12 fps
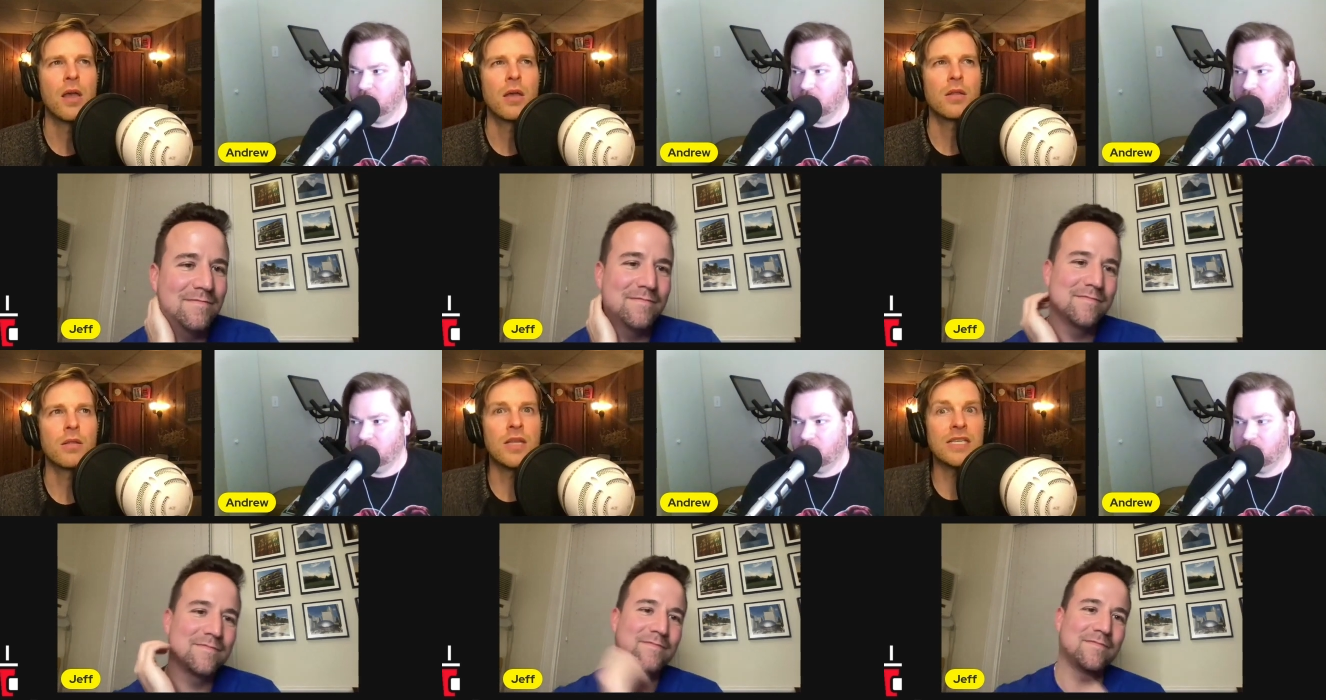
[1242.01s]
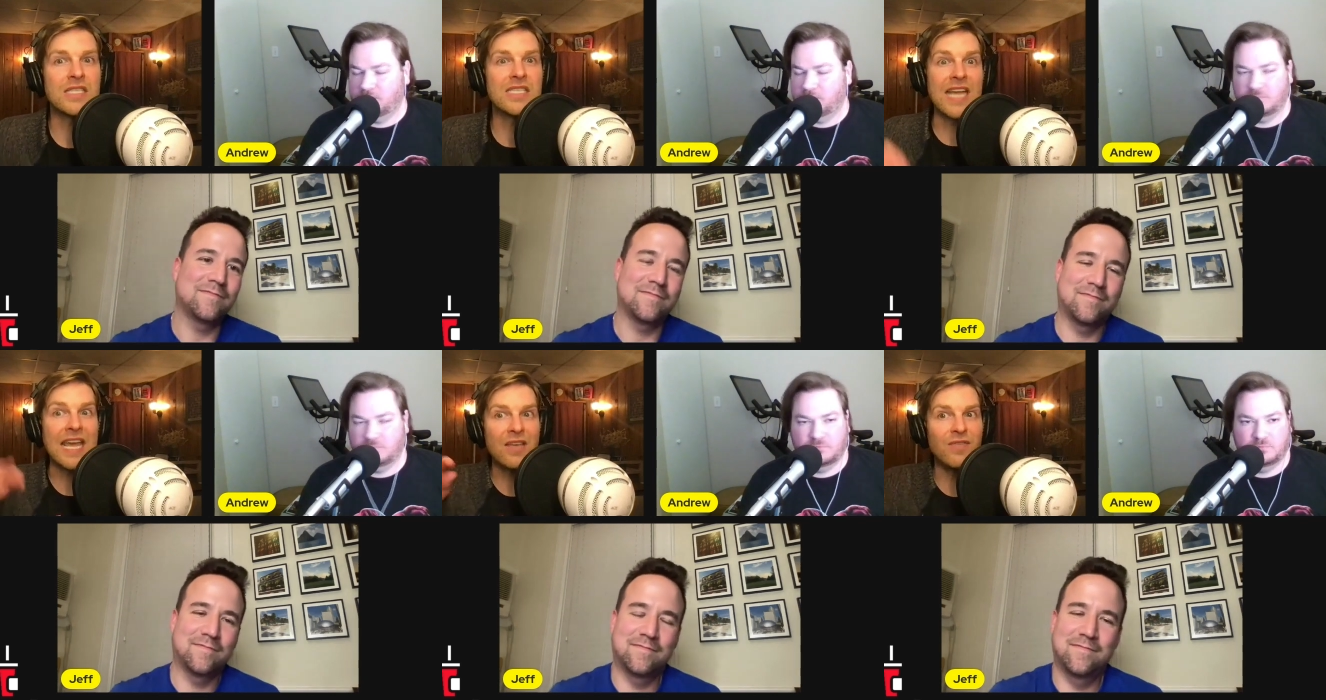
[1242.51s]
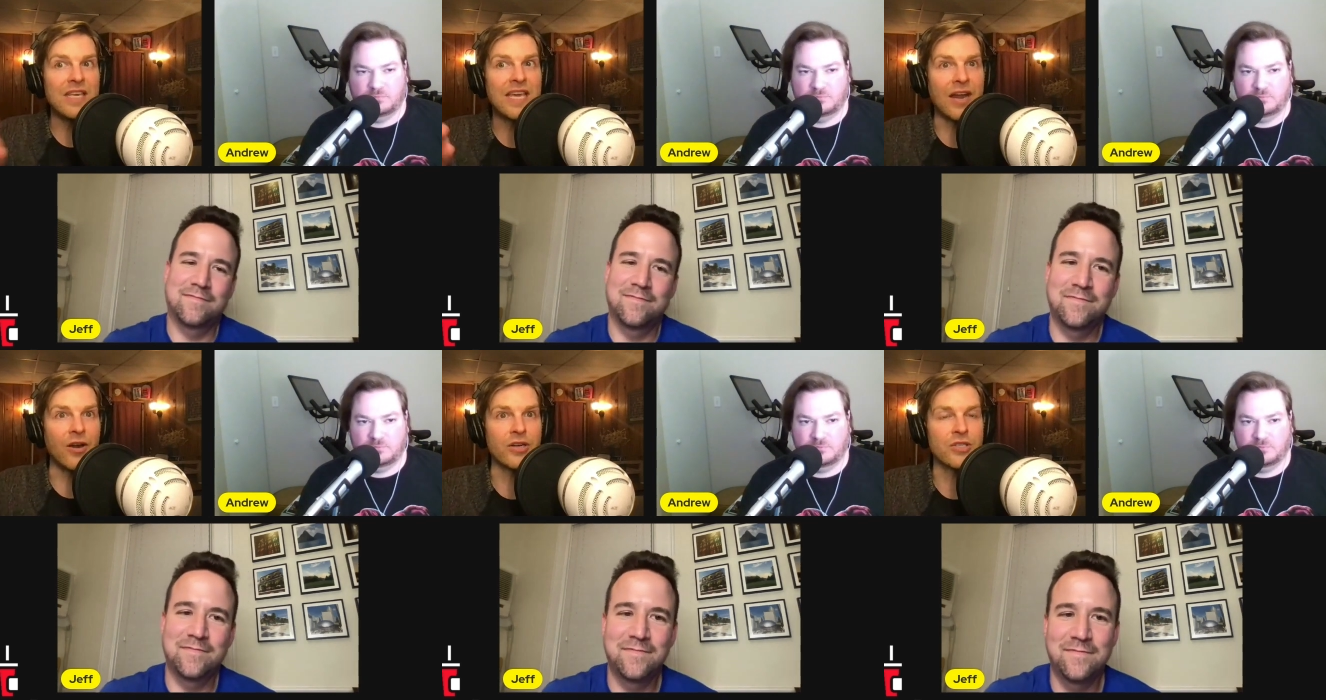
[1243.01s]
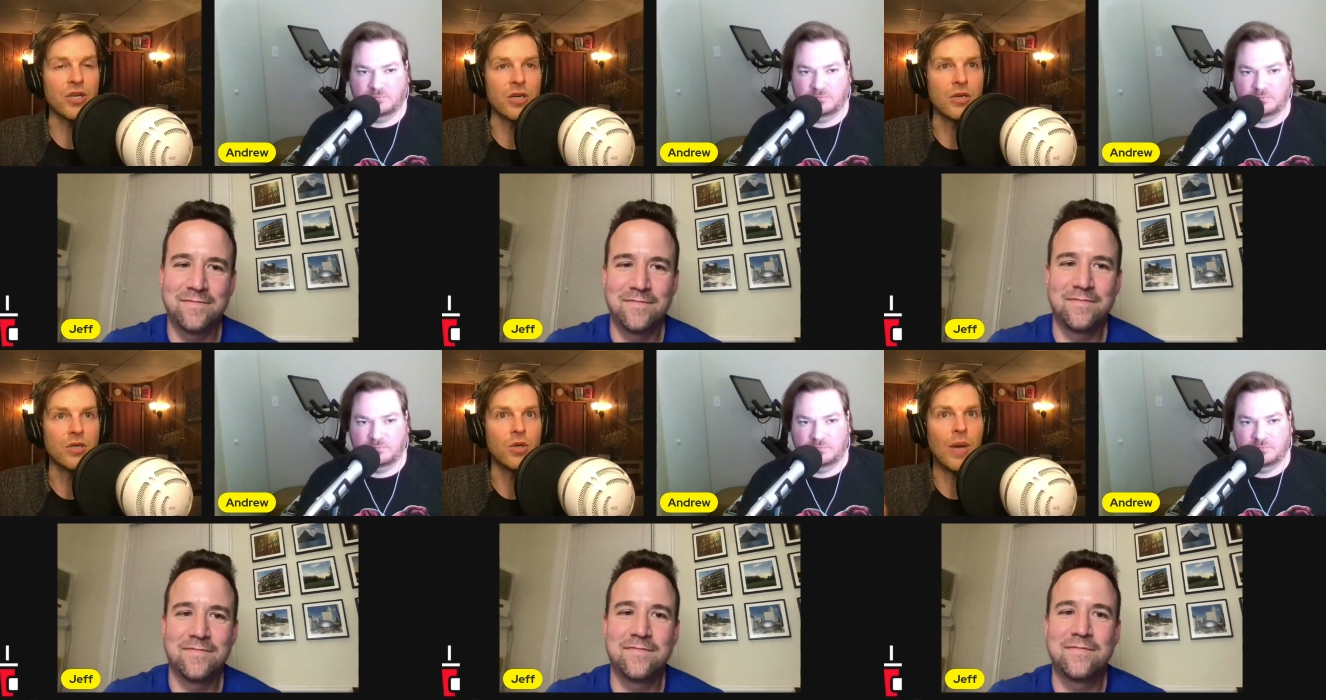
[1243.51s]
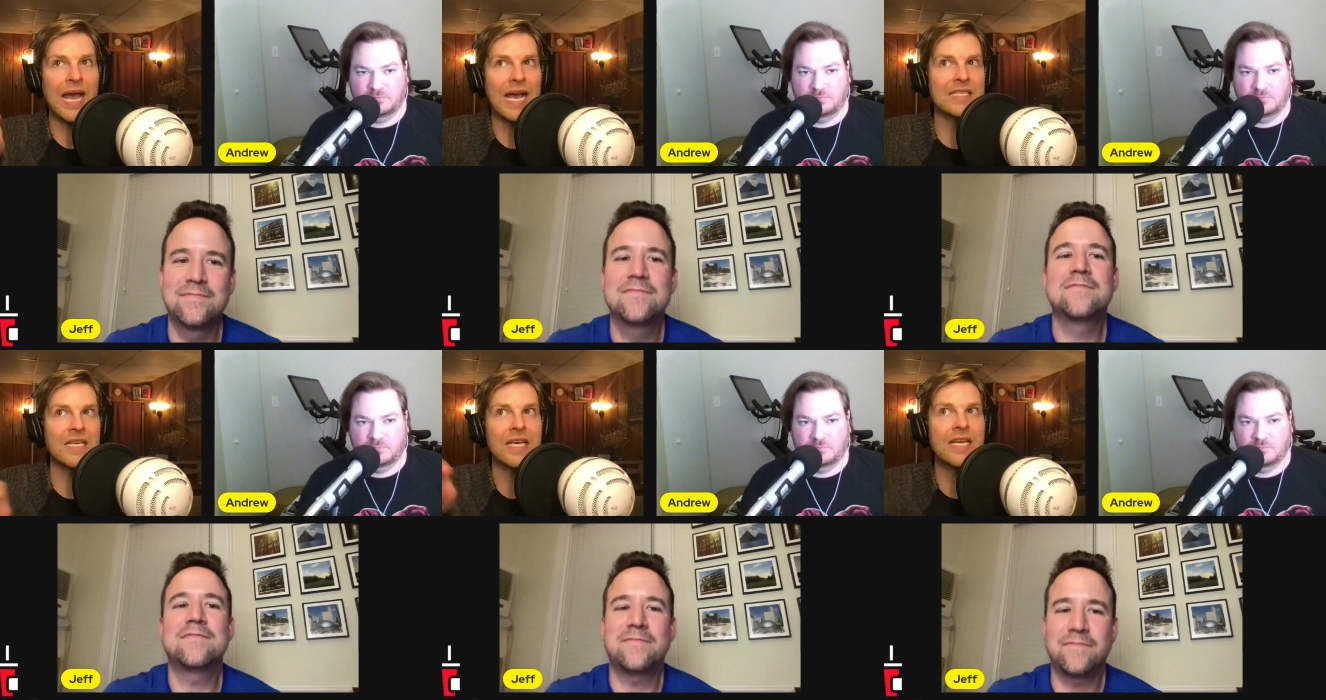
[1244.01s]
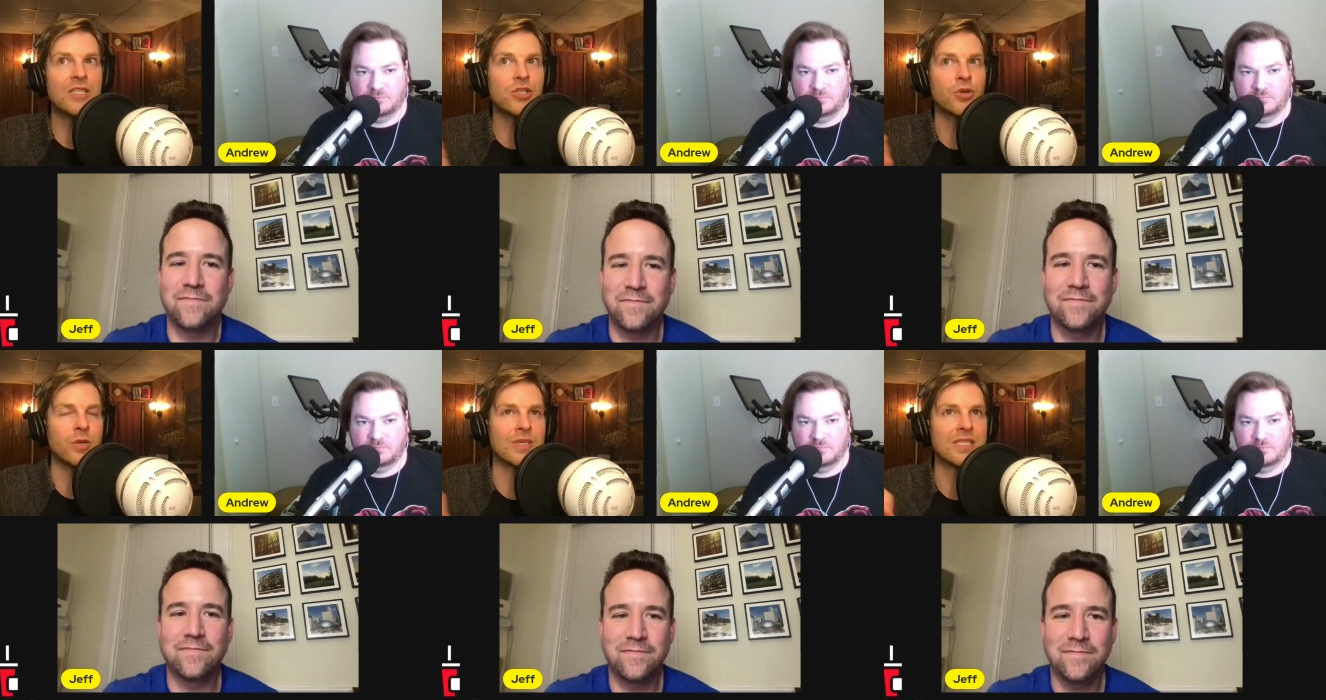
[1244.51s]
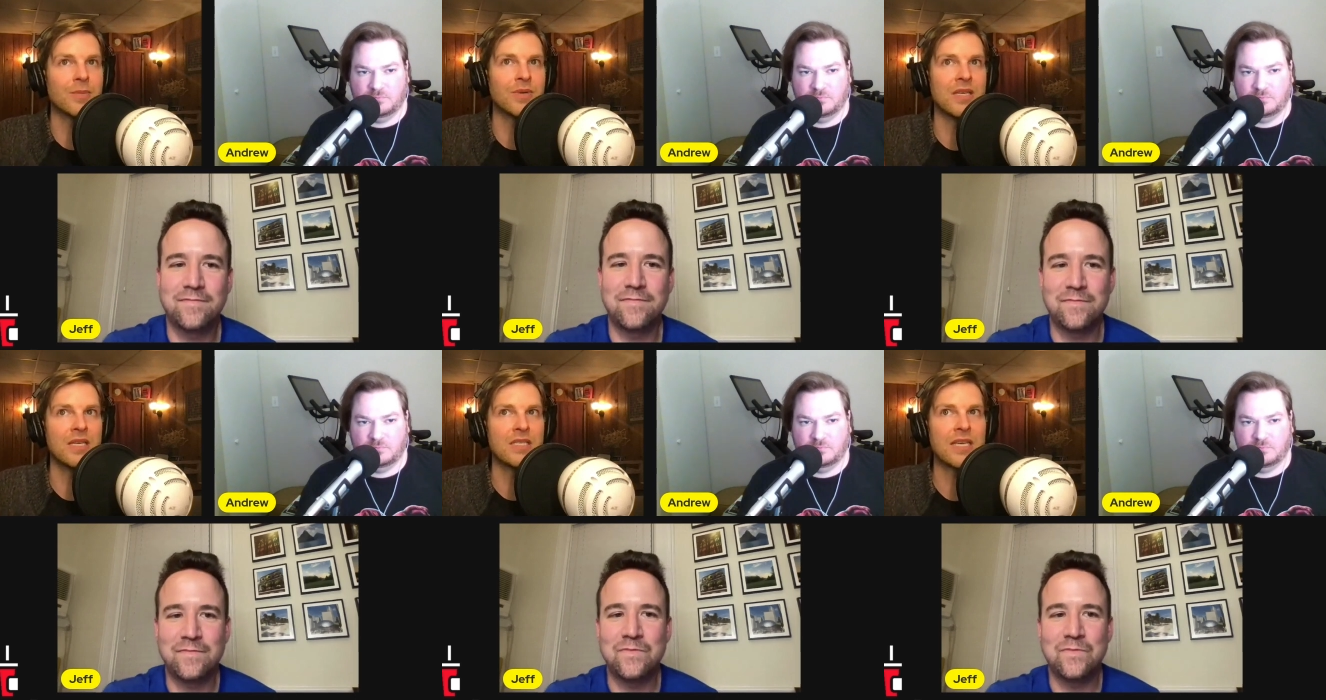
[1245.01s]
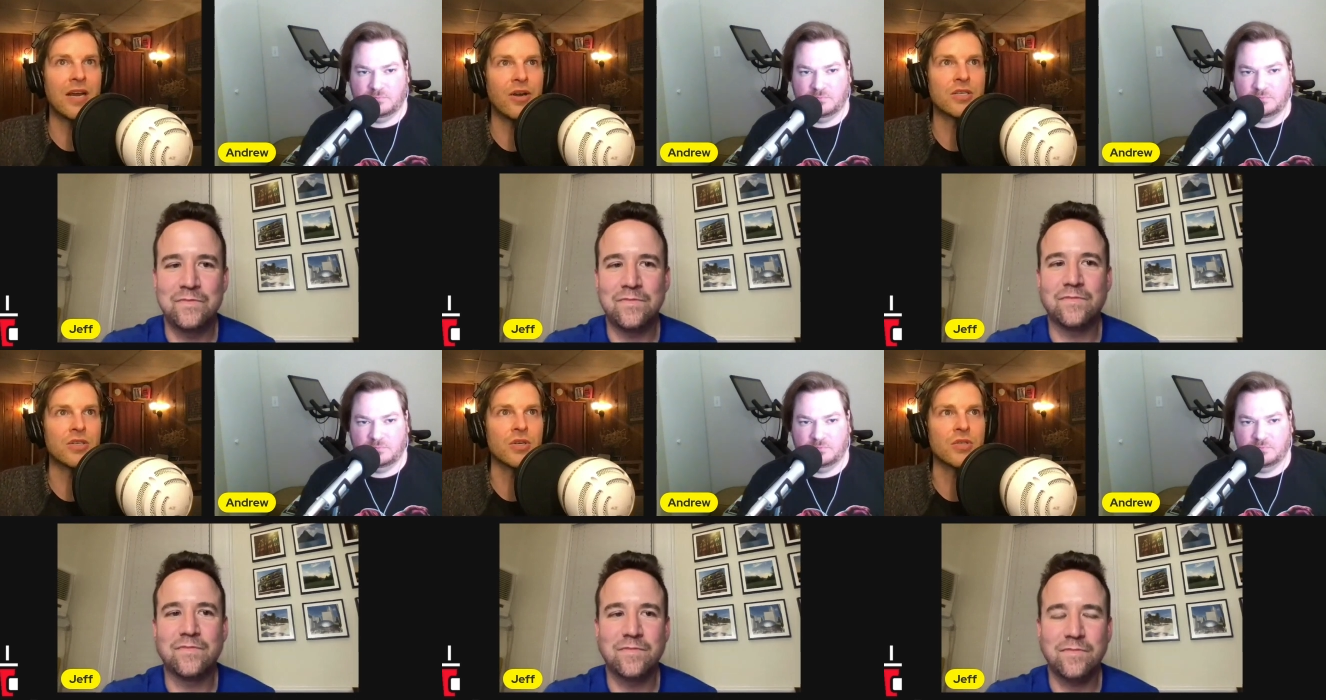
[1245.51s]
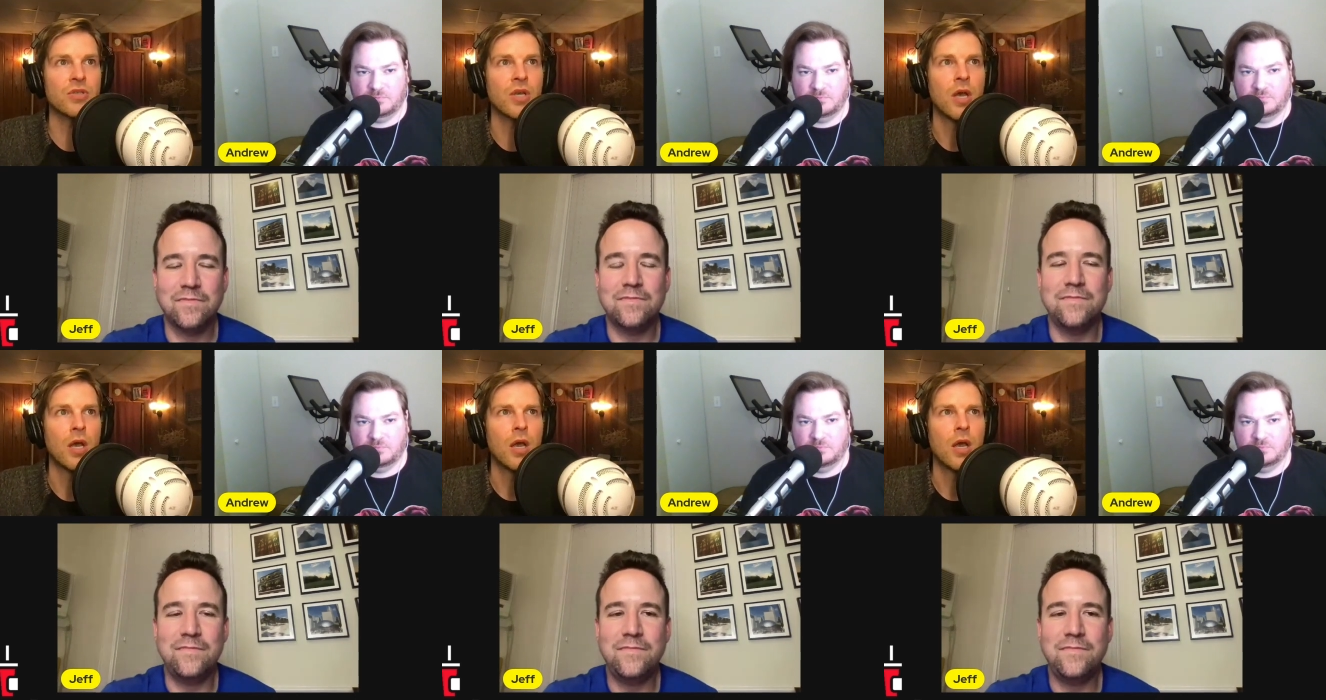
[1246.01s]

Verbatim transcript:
Speaker 1: this Davy character who has a history with some of these characters